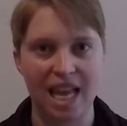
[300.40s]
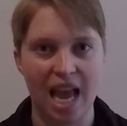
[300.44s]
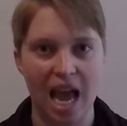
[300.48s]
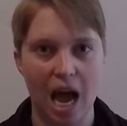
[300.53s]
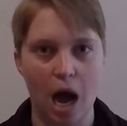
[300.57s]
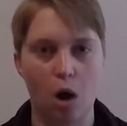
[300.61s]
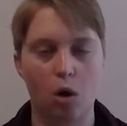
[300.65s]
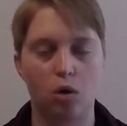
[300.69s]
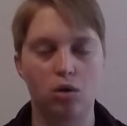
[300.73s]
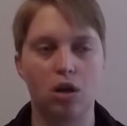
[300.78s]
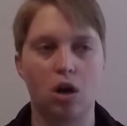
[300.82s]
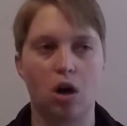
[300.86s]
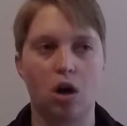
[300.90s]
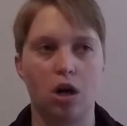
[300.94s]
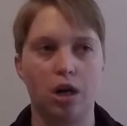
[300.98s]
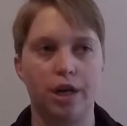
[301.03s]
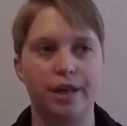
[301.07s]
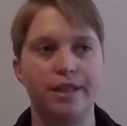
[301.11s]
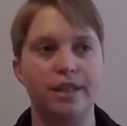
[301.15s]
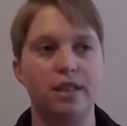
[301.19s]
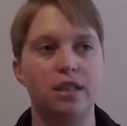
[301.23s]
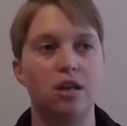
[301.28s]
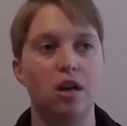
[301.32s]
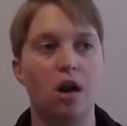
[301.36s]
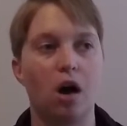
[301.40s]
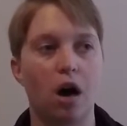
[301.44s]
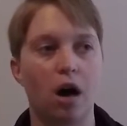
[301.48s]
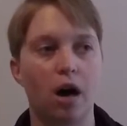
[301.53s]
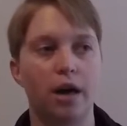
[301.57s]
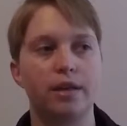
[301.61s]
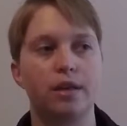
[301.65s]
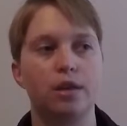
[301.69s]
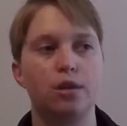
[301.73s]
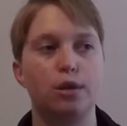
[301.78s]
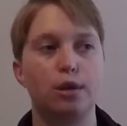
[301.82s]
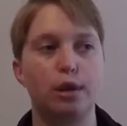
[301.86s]
out on
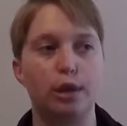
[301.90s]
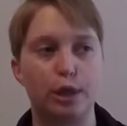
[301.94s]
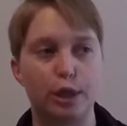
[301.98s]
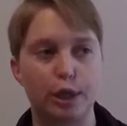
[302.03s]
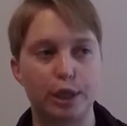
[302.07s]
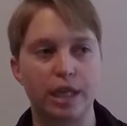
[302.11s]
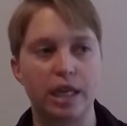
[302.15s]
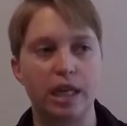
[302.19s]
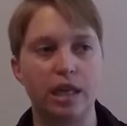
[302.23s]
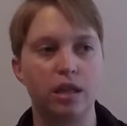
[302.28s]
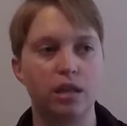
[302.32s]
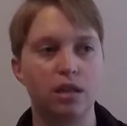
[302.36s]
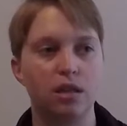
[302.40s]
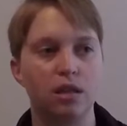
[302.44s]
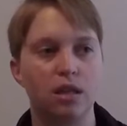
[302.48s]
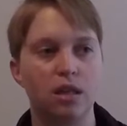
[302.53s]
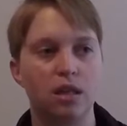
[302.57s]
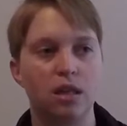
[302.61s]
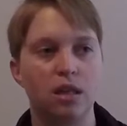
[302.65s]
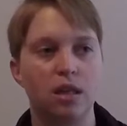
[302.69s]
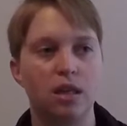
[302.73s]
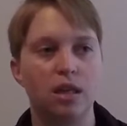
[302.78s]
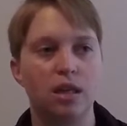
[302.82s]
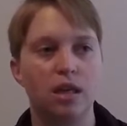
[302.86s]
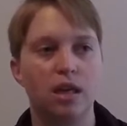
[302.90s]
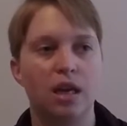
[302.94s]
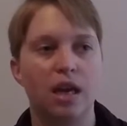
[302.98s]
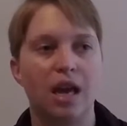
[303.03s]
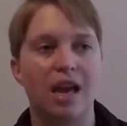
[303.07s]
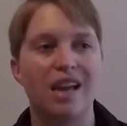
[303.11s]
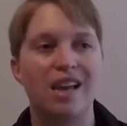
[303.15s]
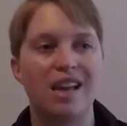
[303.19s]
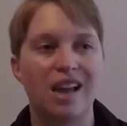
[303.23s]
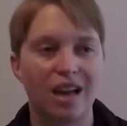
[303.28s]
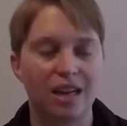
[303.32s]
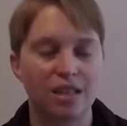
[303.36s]
not learning
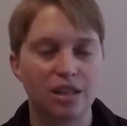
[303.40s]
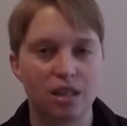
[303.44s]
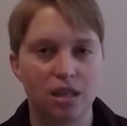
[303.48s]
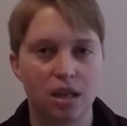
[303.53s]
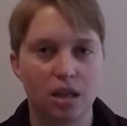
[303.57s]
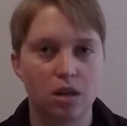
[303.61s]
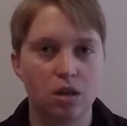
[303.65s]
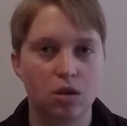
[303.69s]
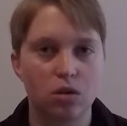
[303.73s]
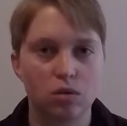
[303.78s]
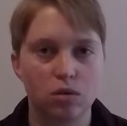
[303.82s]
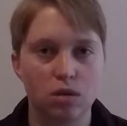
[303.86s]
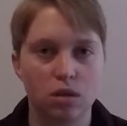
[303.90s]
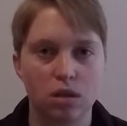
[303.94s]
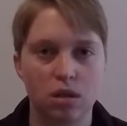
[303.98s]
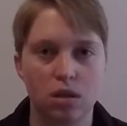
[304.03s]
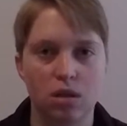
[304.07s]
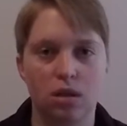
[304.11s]
ASL